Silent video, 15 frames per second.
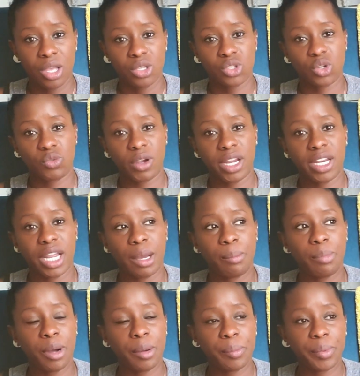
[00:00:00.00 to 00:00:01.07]
So right now I'm
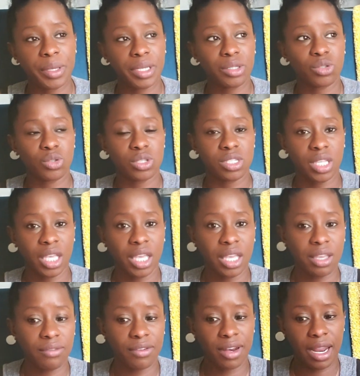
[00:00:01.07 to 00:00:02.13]
pumping to
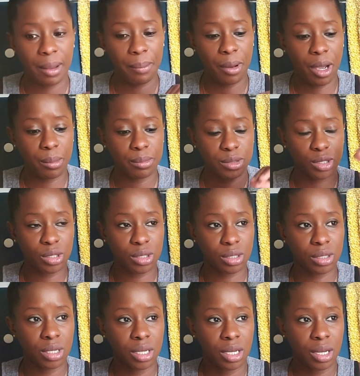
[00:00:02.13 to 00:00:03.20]
save, and I pump to